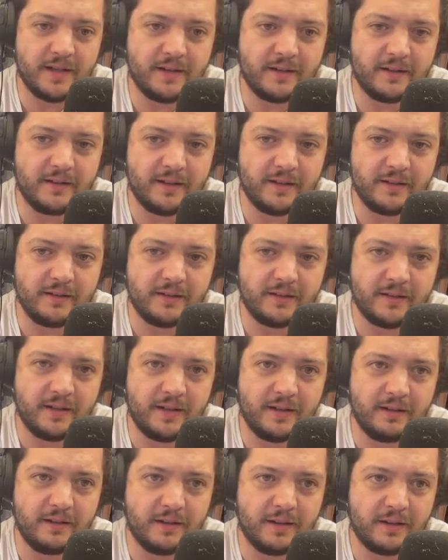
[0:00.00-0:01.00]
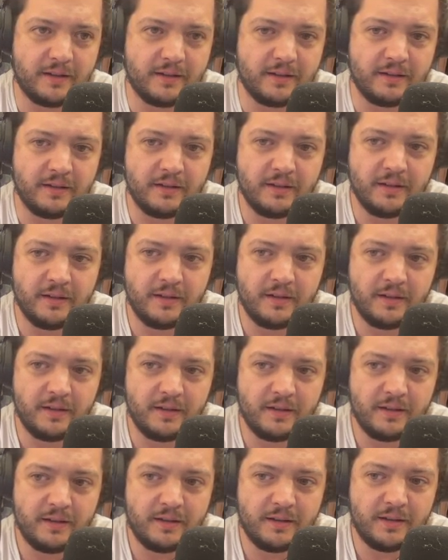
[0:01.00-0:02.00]
out of 10. This guy knocked it
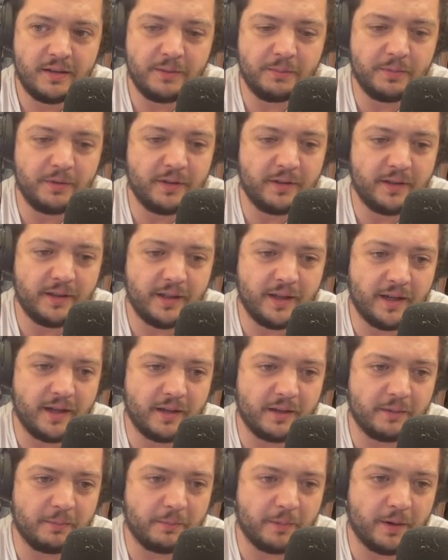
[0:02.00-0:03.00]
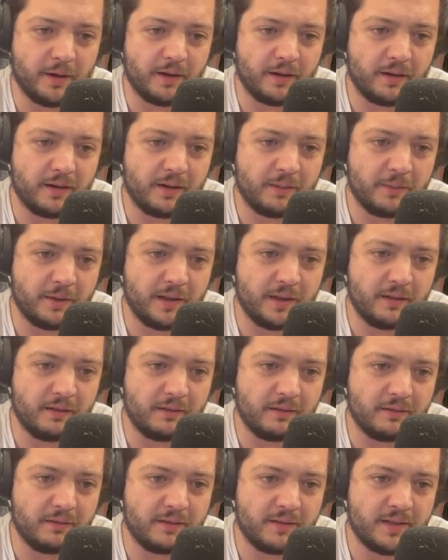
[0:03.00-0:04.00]
completely out of the park. I
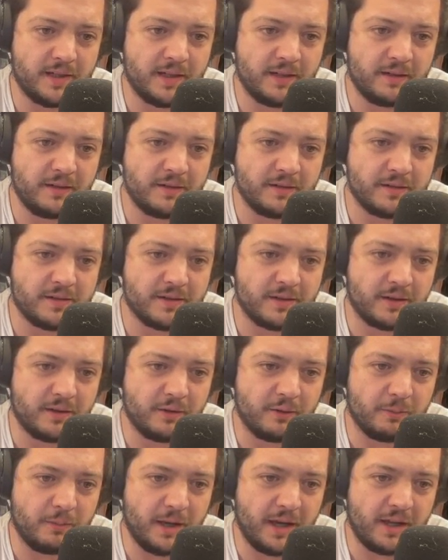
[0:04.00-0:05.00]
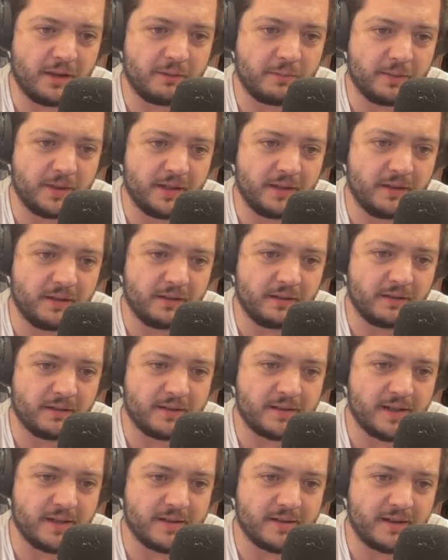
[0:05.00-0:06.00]
mean, 10 years ago, math meeting,
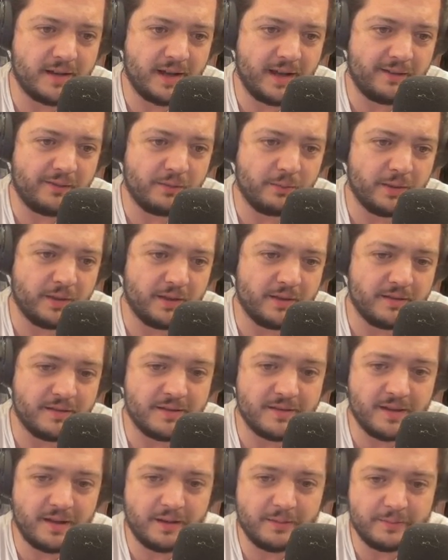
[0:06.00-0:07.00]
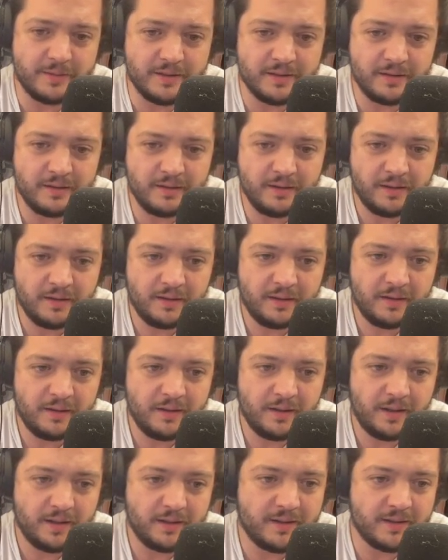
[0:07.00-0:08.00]
this guy's got 500,000 subs.
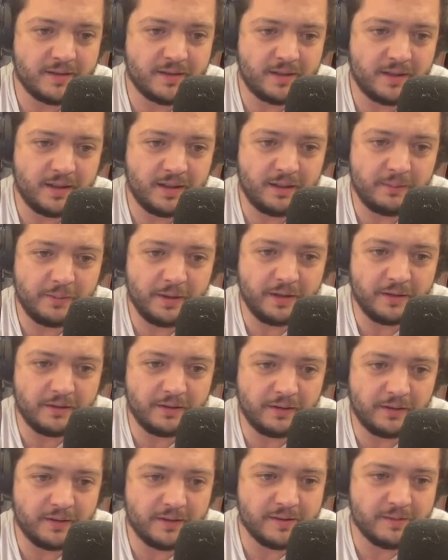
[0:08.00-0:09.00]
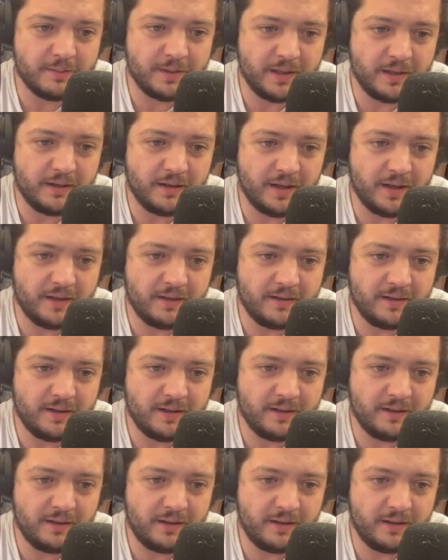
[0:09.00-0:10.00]
It doesn't get any better than this, man. How to tie
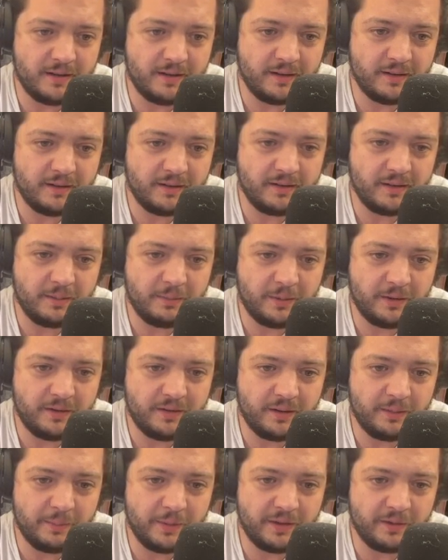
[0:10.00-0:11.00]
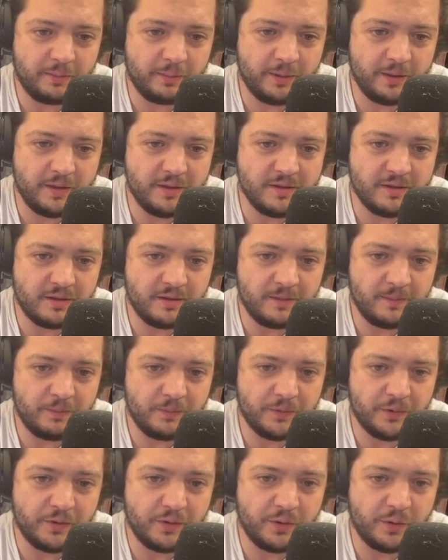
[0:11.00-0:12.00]
a tie. A step-by-step explanation.
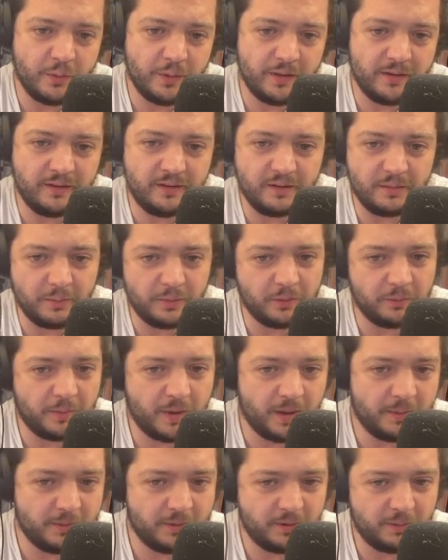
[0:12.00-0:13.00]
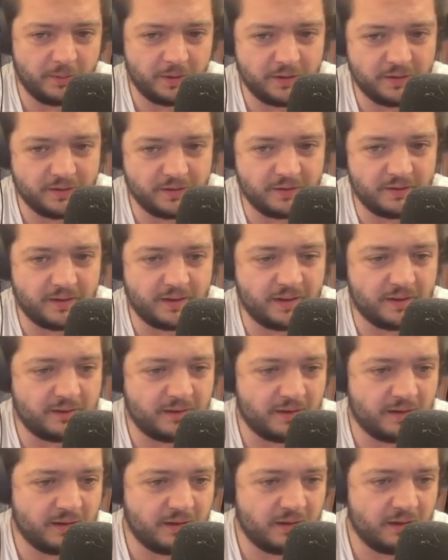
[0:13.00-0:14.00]
Learn the quickest and most popular method to tie a
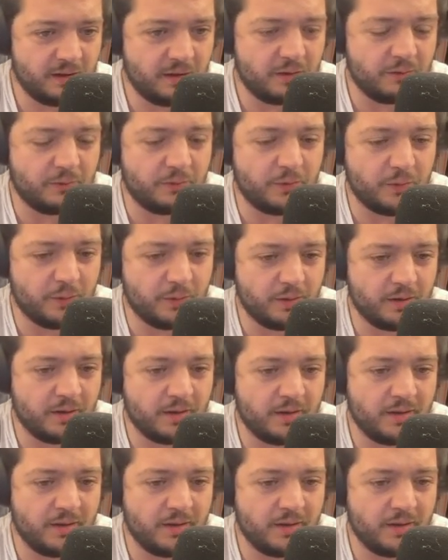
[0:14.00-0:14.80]
tie. The fore